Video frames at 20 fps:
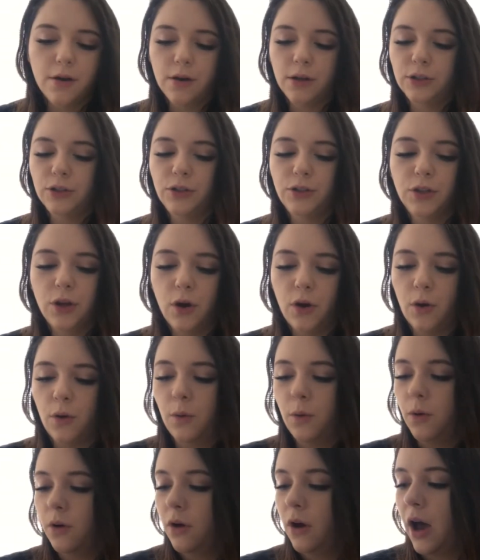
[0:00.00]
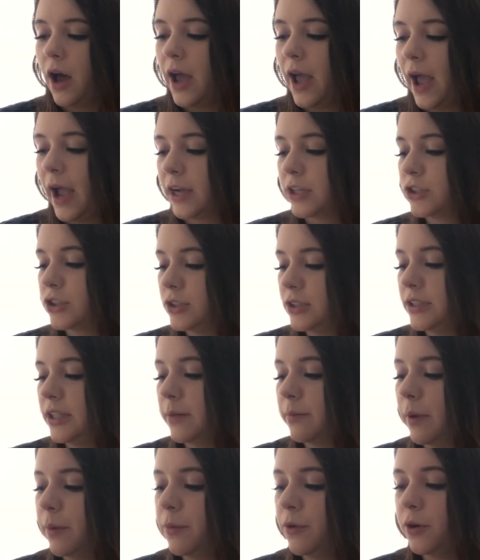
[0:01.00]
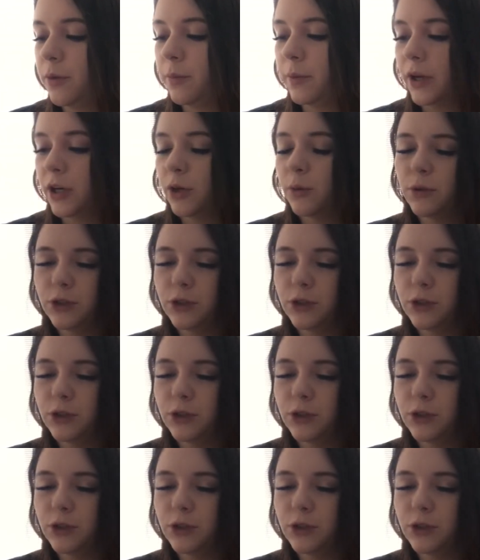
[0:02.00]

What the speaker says: So I actually take my beauty blender,